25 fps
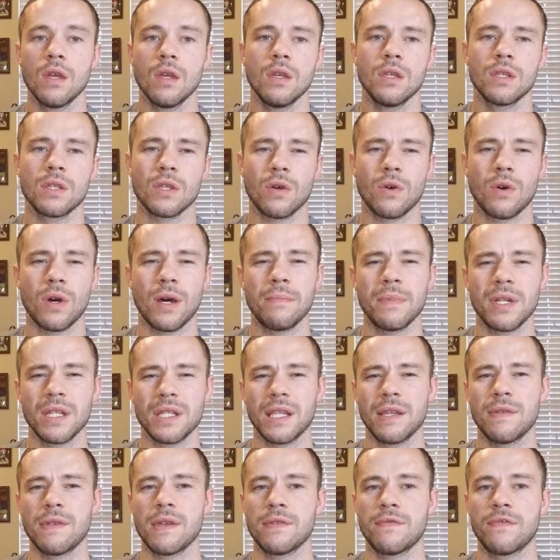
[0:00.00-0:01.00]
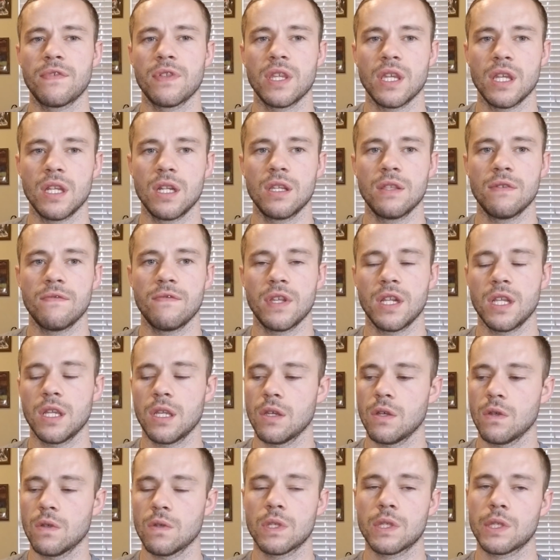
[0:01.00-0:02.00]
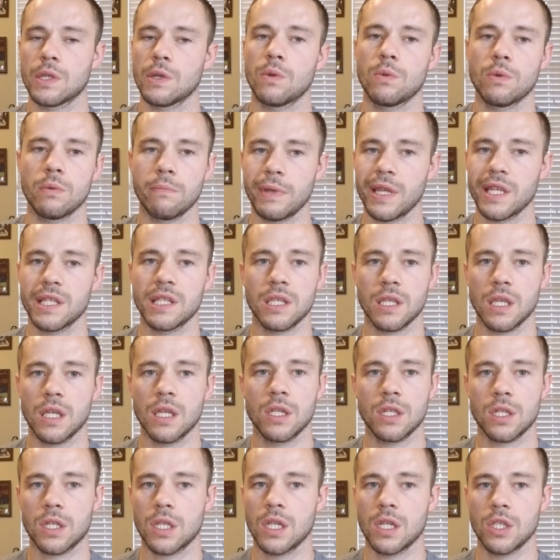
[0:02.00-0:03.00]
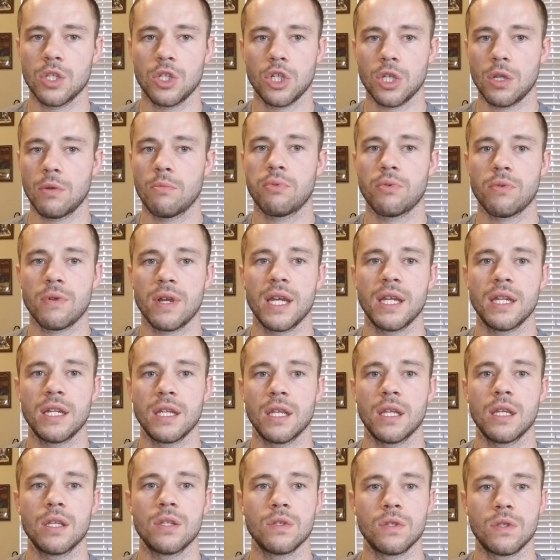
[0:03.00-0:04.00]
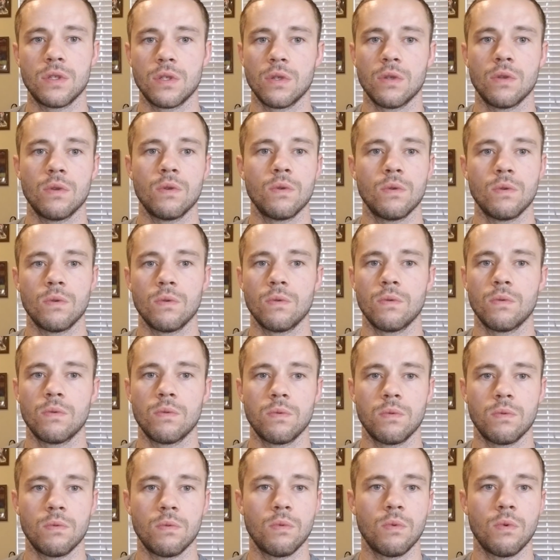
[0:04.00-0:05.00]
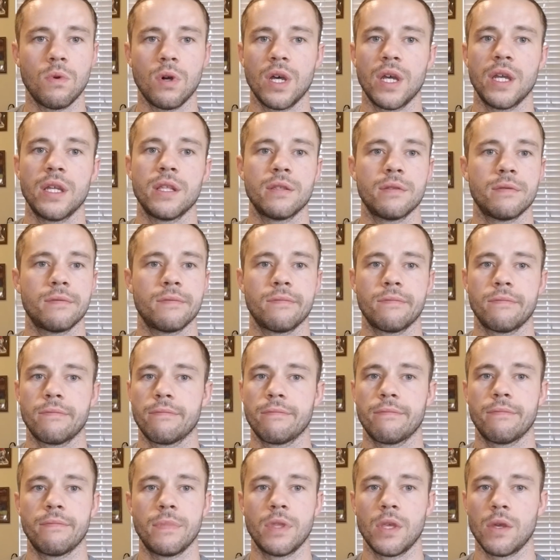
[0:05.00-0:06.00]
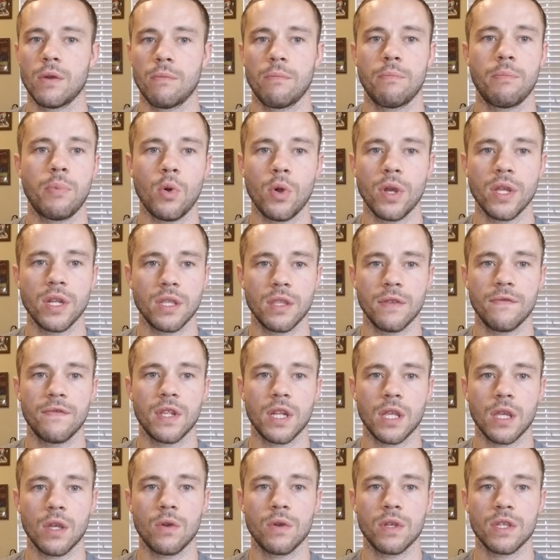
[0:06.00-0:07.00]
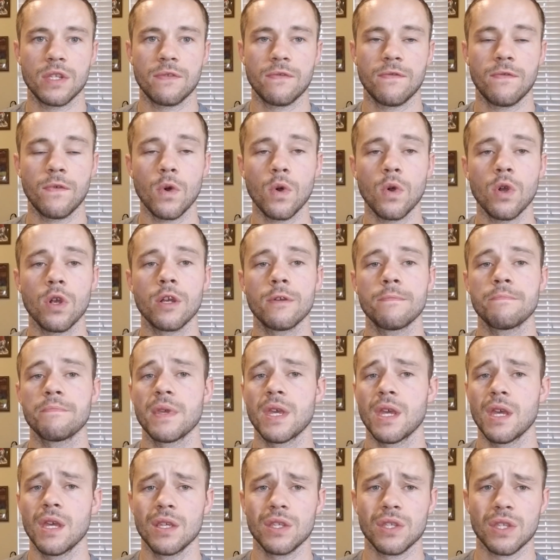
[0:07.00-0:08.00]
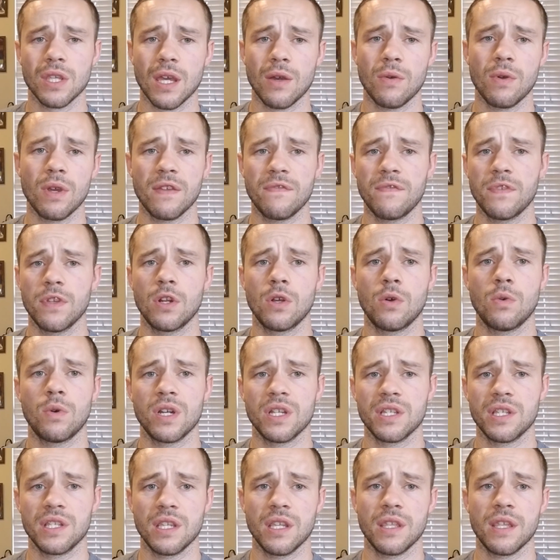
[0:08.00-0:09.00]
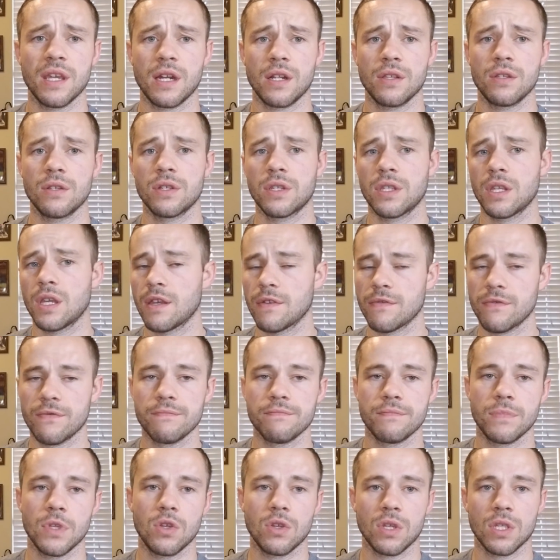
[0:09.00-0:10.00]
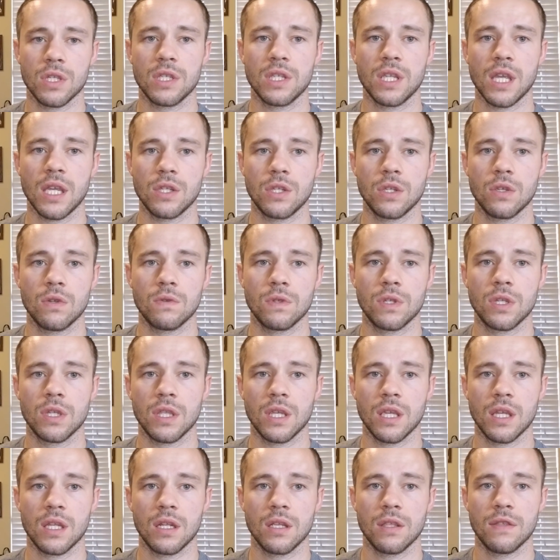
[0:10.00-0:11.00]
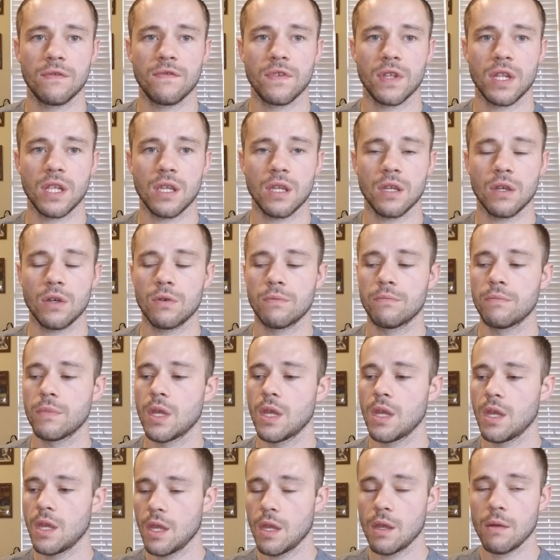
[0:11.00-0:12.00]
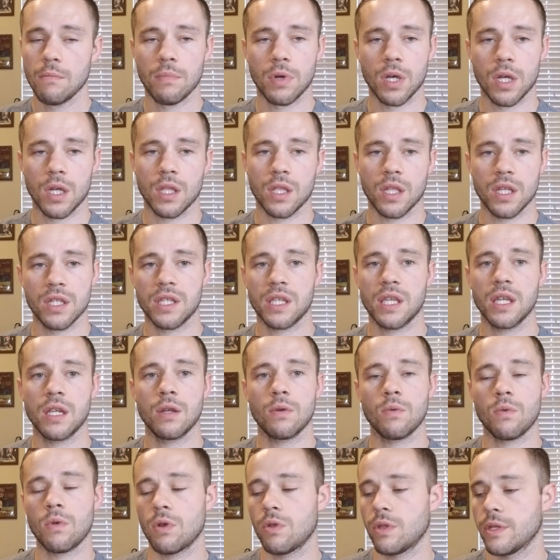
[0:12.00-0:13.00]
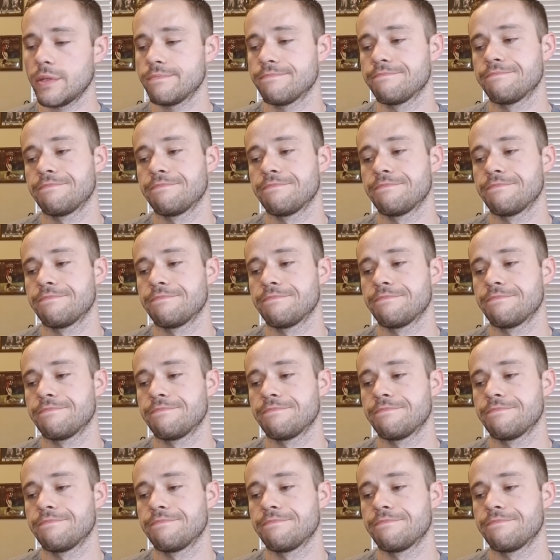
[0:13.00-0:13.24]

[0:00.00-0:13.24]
So I'm going to say that for the end of the video. So we're basically just going to jump right into what the point of the video is for. So that way, if you don't want to see that other stuff, you can stay tuned to the end of the video. But let's get it rolling.